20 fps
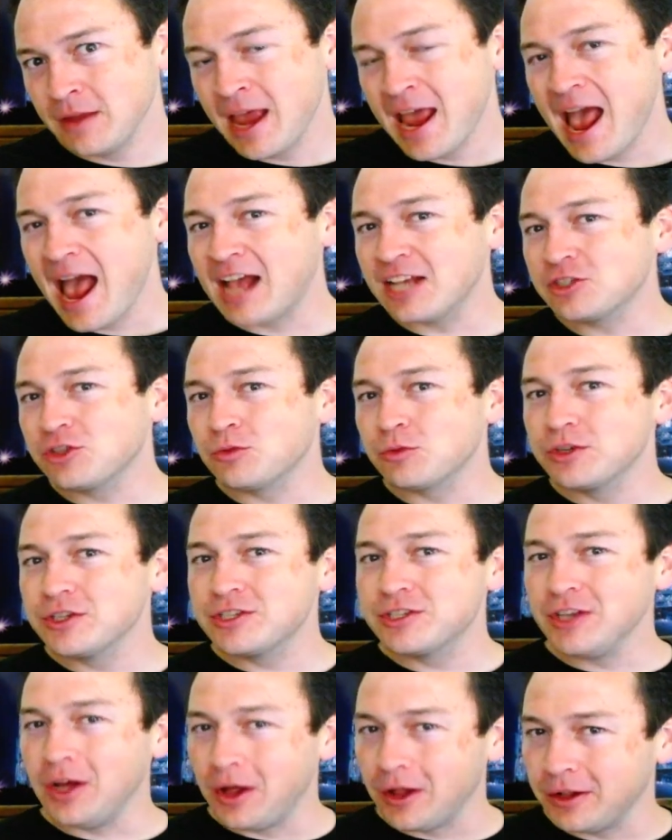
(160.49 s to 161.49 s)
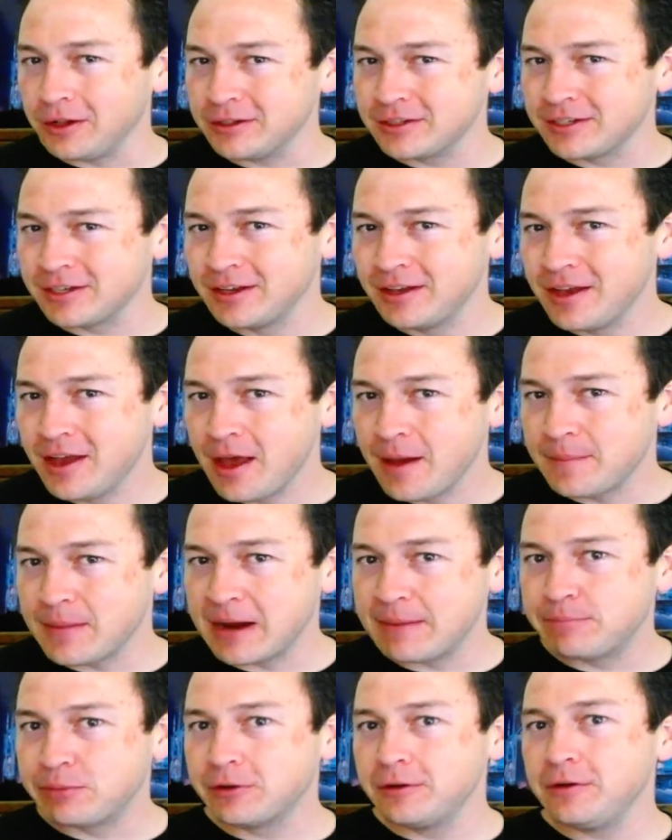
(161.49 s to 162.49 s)
As a result, my
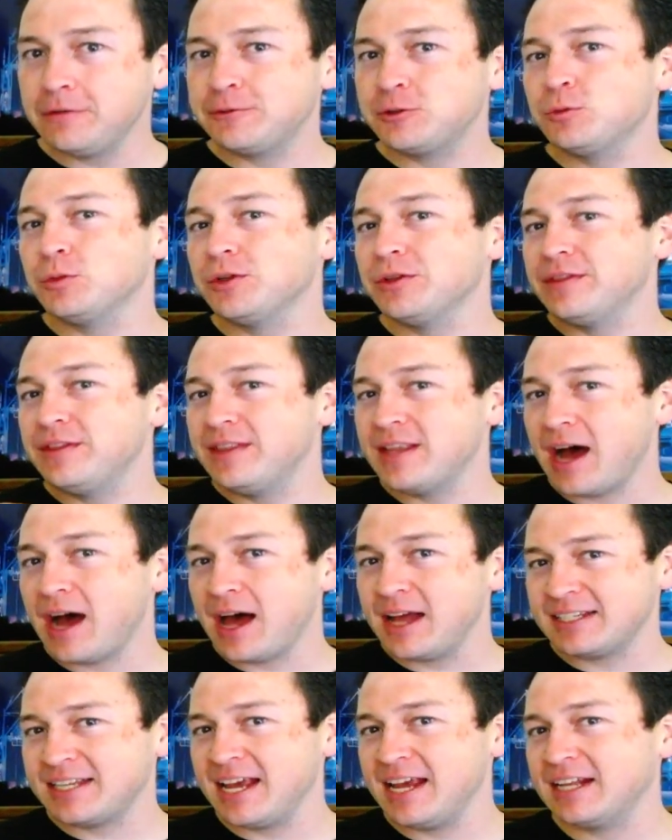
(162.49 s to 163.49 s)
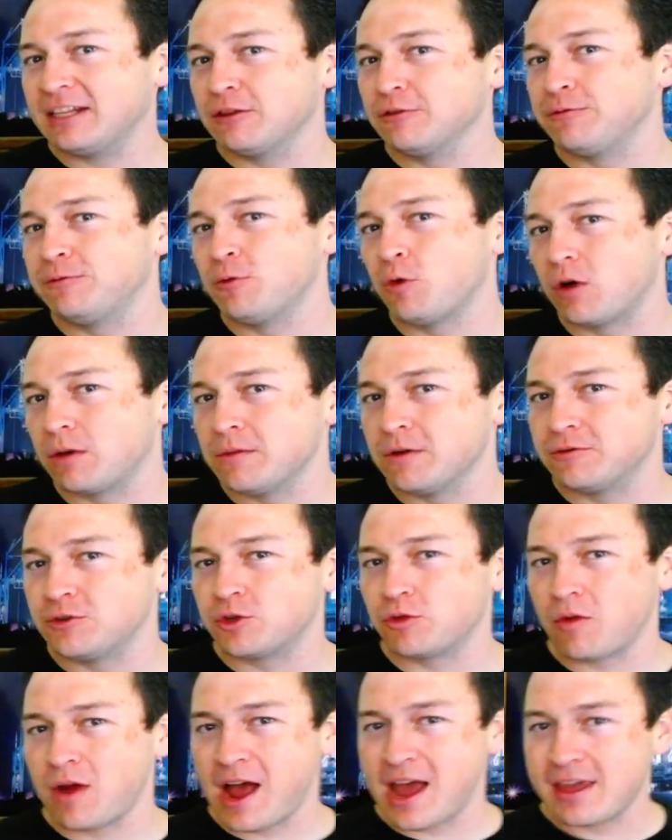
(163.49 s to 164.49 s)
proofs will not take the form of
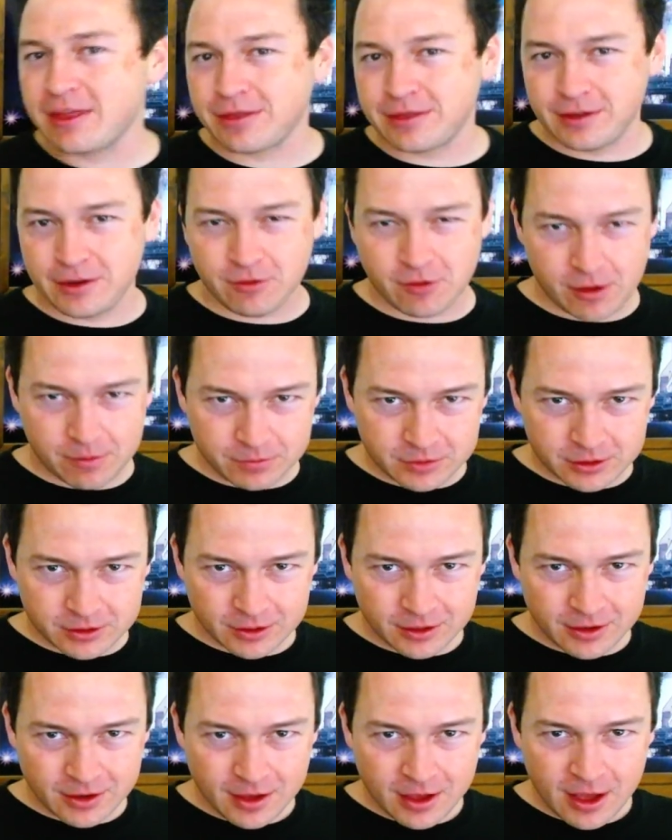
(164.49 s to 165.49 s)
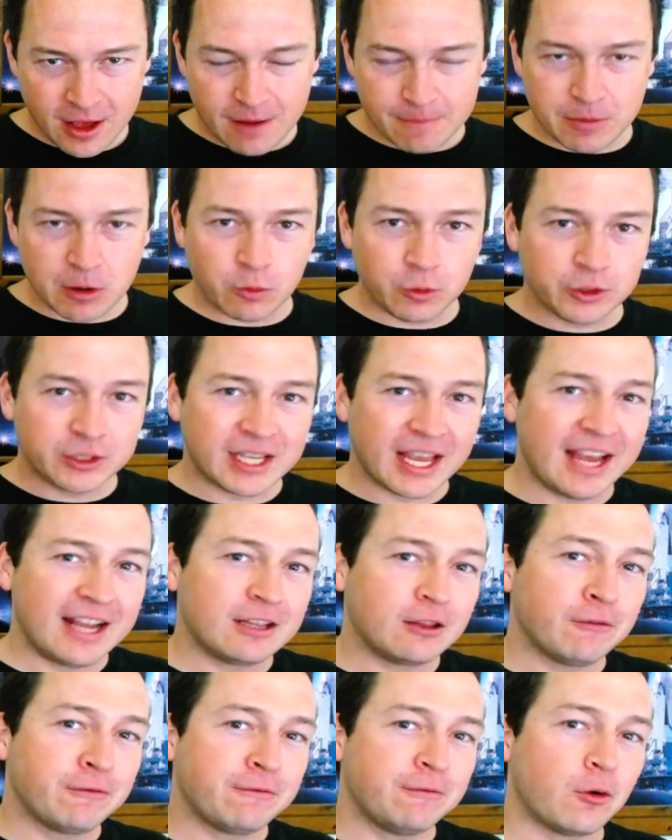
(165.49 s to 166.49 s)
dry theorems, but will take
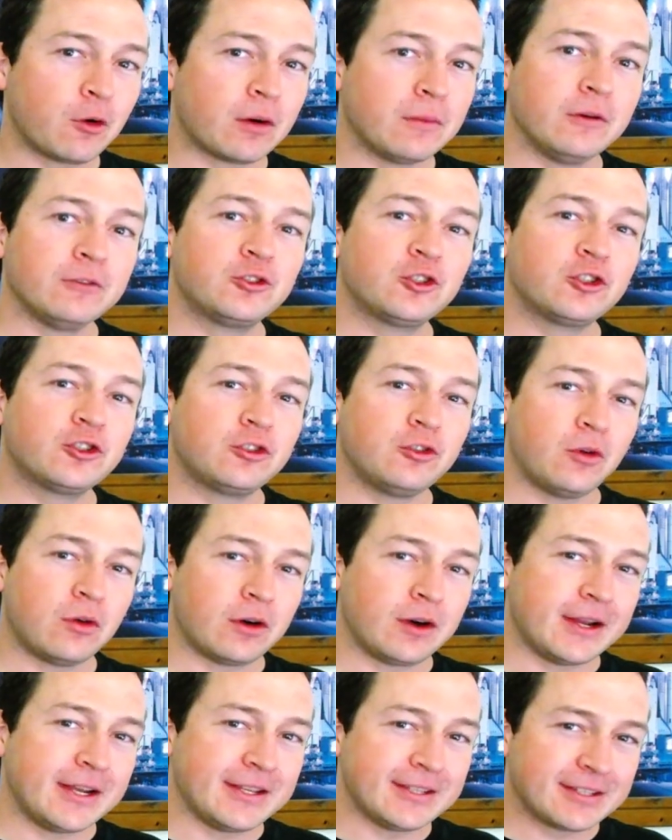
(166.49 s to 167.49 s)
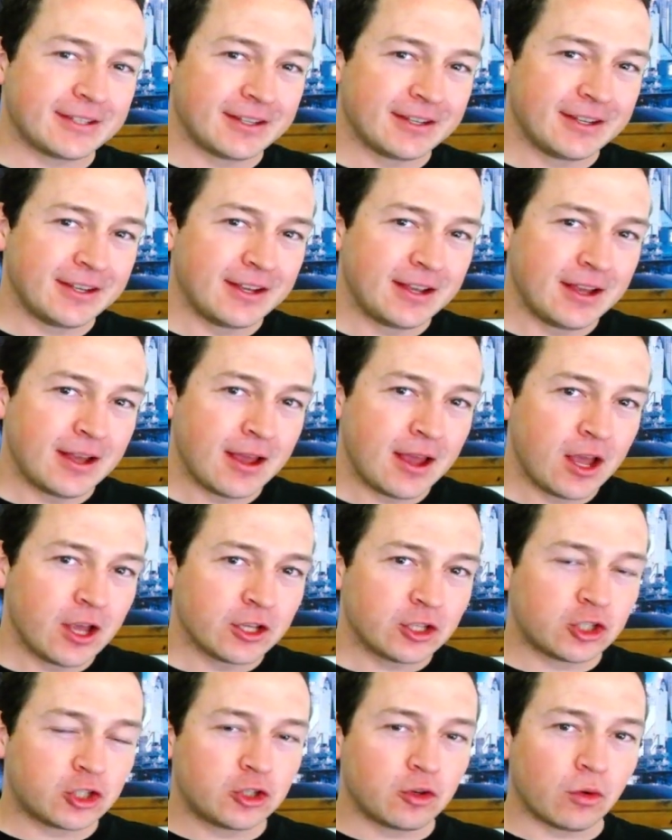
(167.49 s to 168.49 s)
the form of stories.
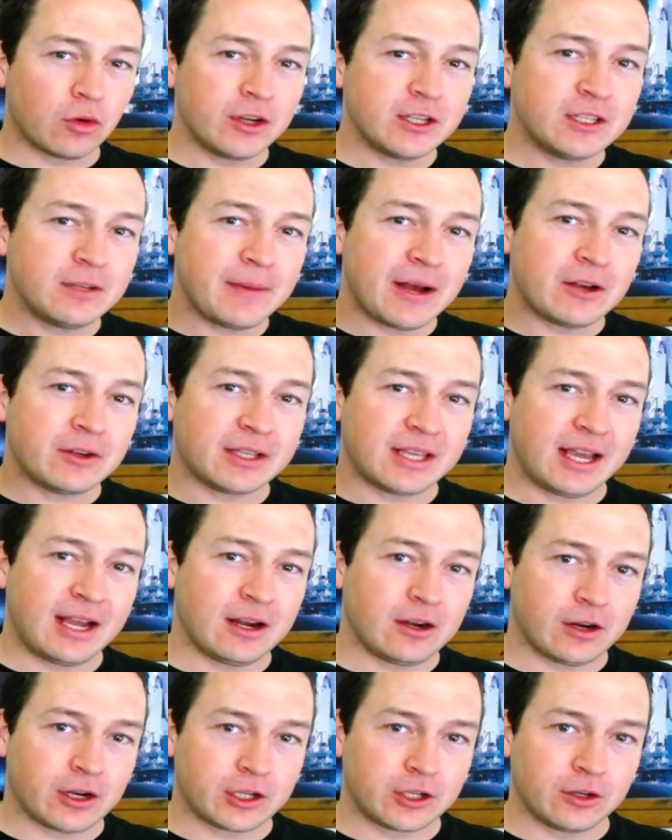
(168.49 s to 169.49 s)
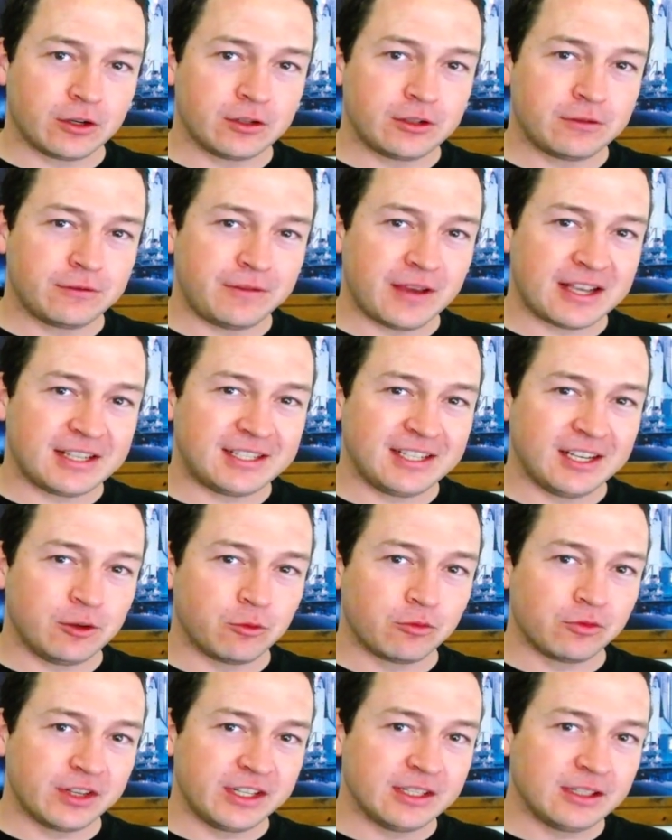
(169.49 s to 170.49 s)
Stories about characters facing
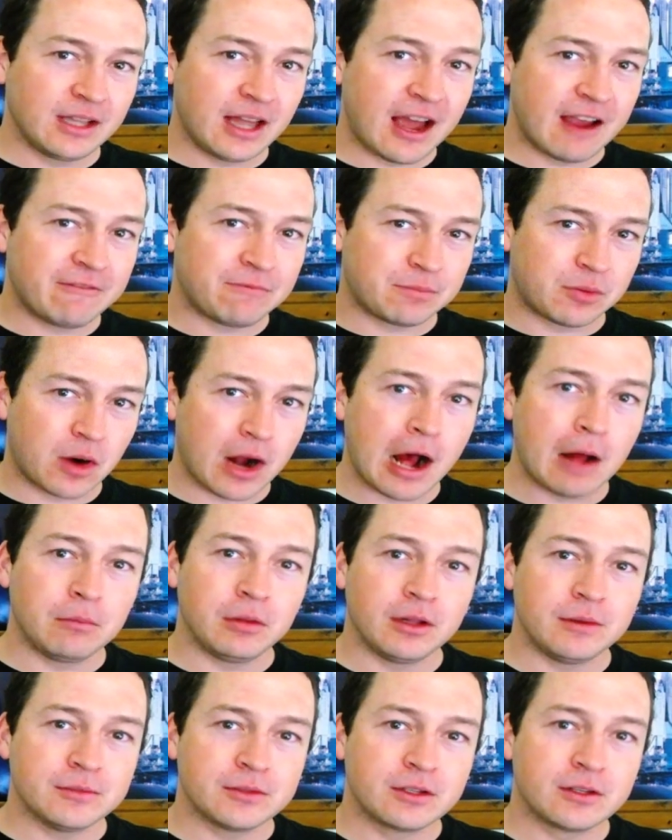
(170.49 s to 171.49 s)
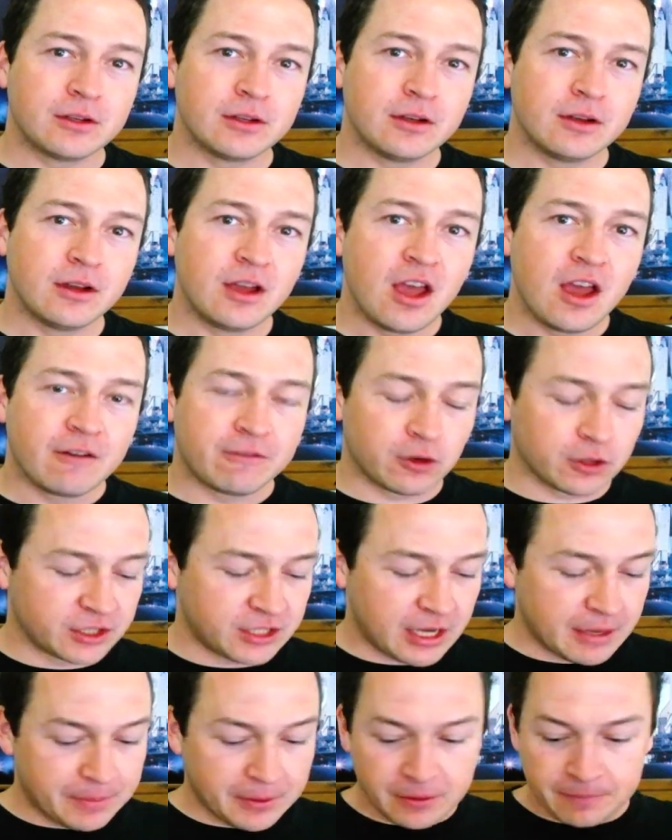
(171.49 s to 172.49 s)
real-life problems. For
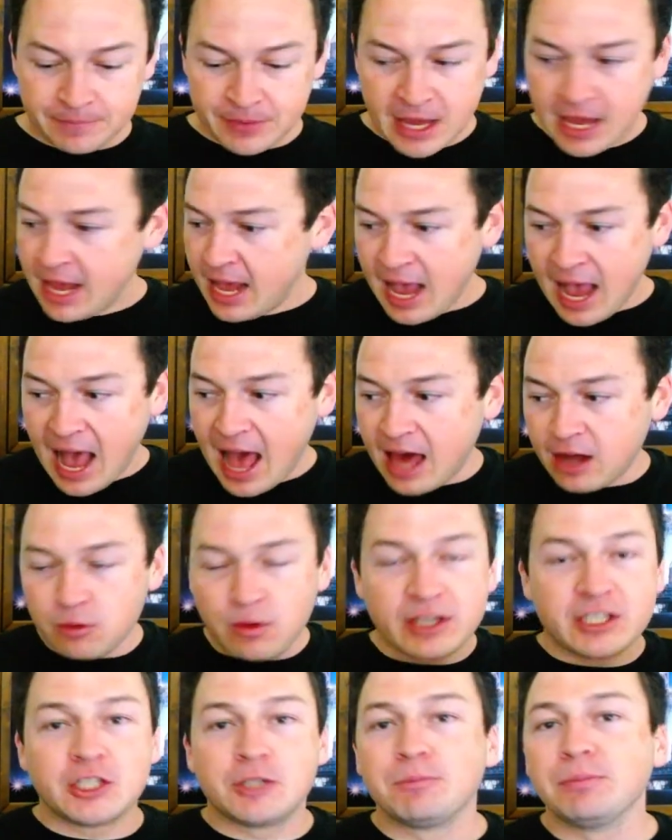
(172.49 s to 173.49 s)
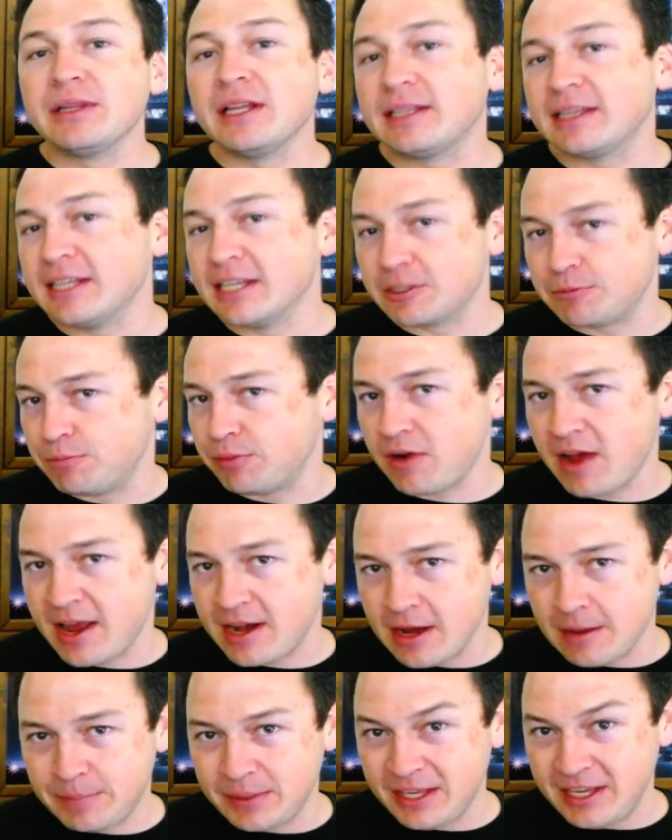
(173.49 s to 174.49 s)
example, how do I split this bread
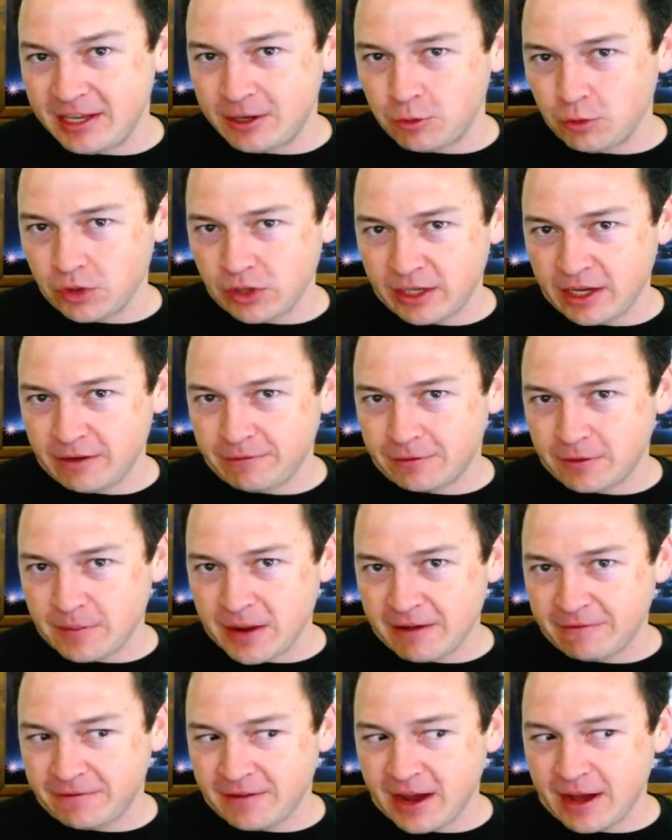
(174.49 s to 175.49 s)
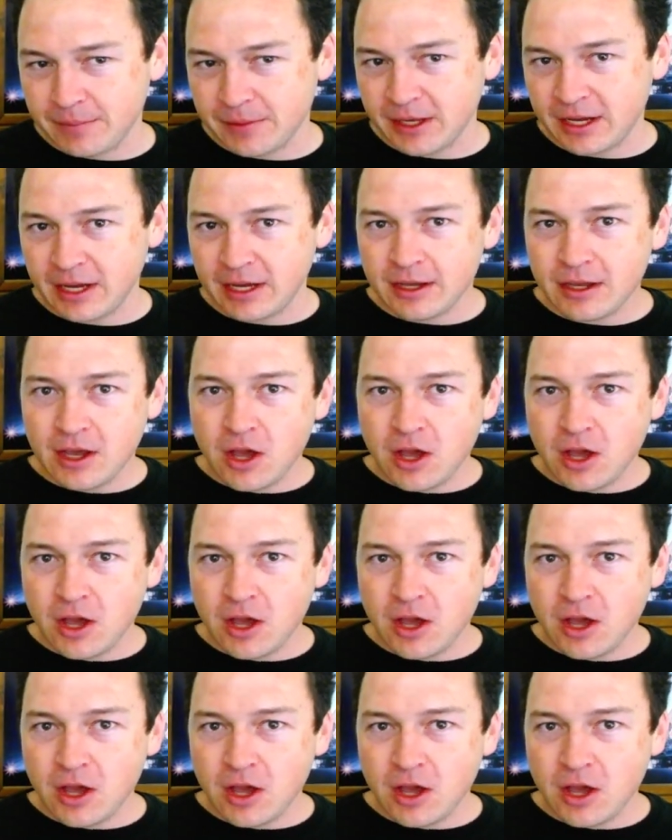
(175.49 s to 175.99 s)
up equally for my family?